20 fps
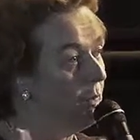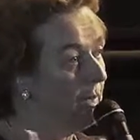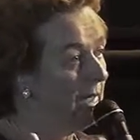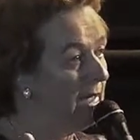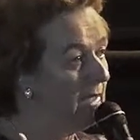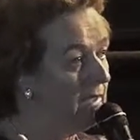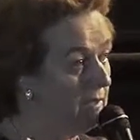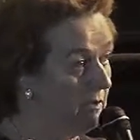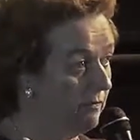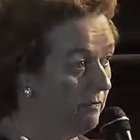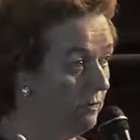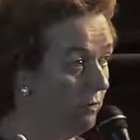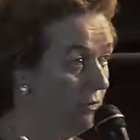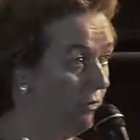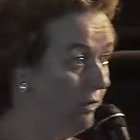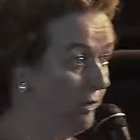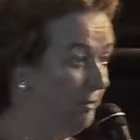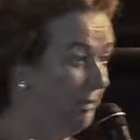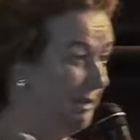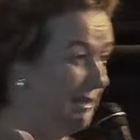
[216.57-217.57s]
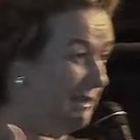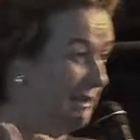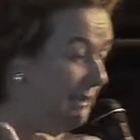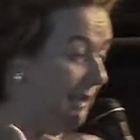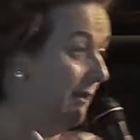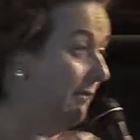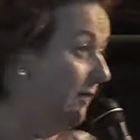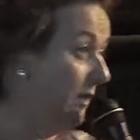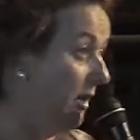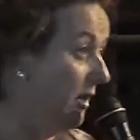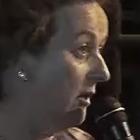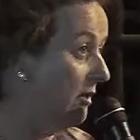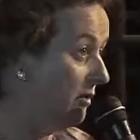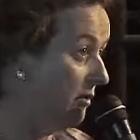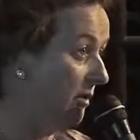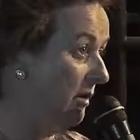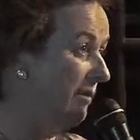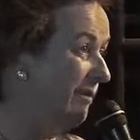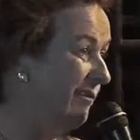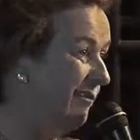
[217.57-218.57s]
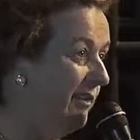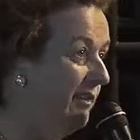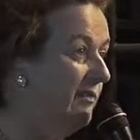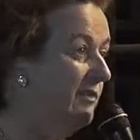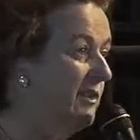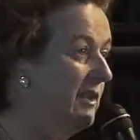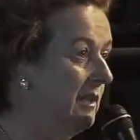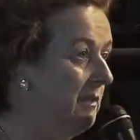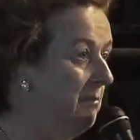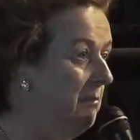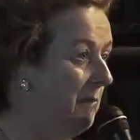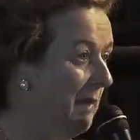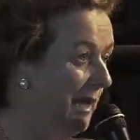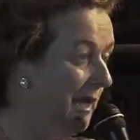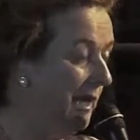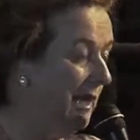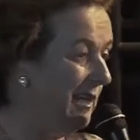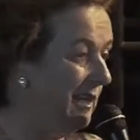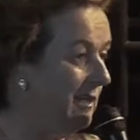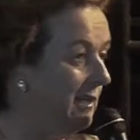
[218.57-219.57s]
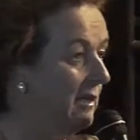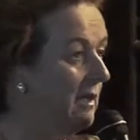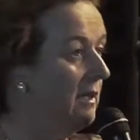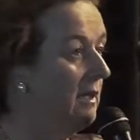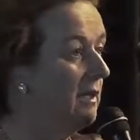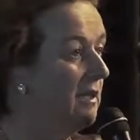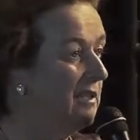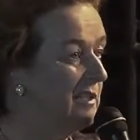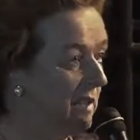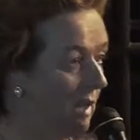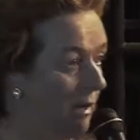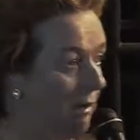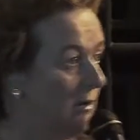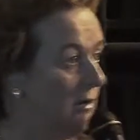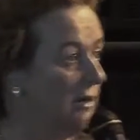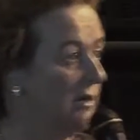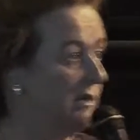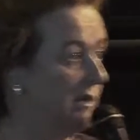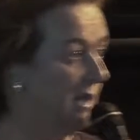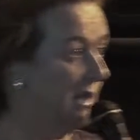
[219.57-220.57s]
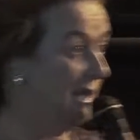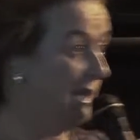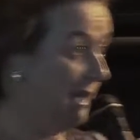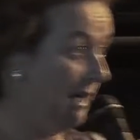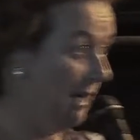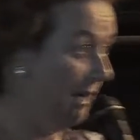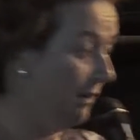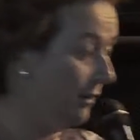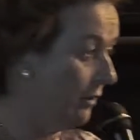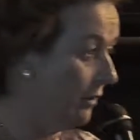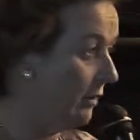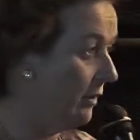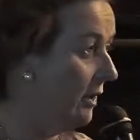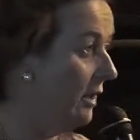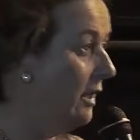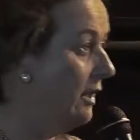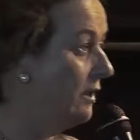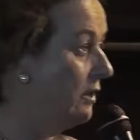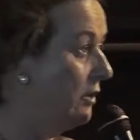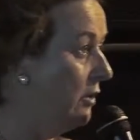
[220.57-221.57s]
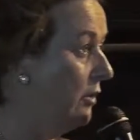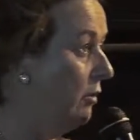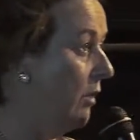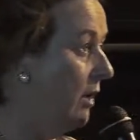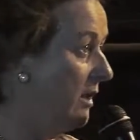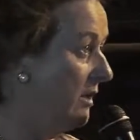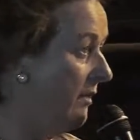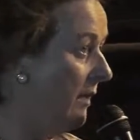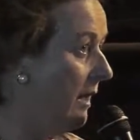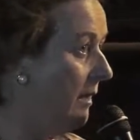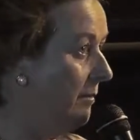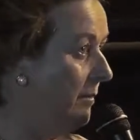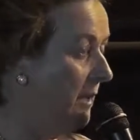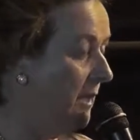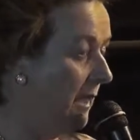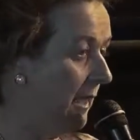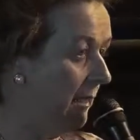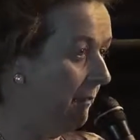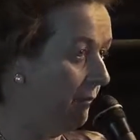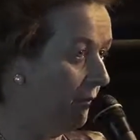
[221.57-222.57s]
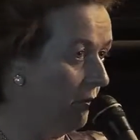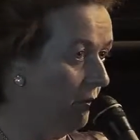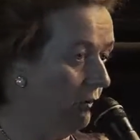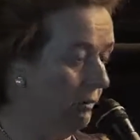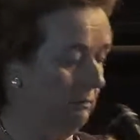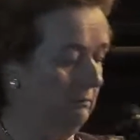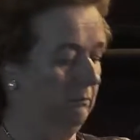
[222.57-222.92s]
We devote about $750 million a year to our development aid